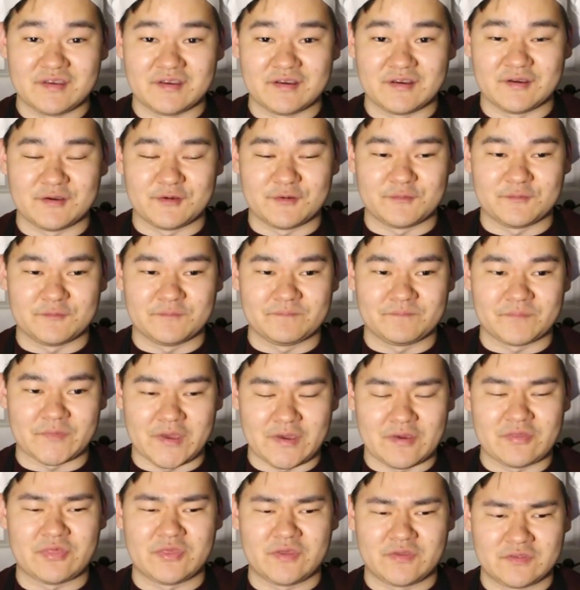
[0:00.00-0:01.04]

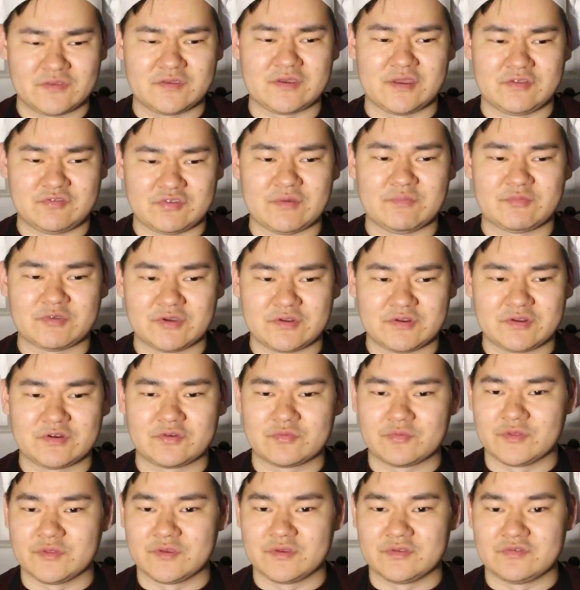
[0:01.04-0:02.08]
I think, yeah, James Gunn did a
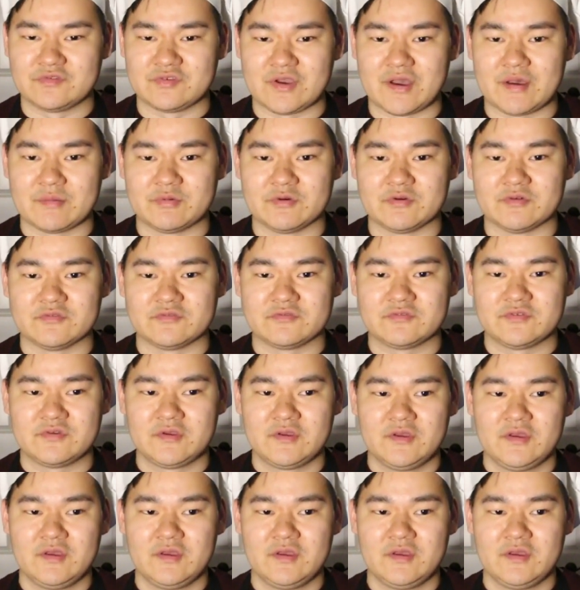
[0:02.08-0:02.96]
really good job of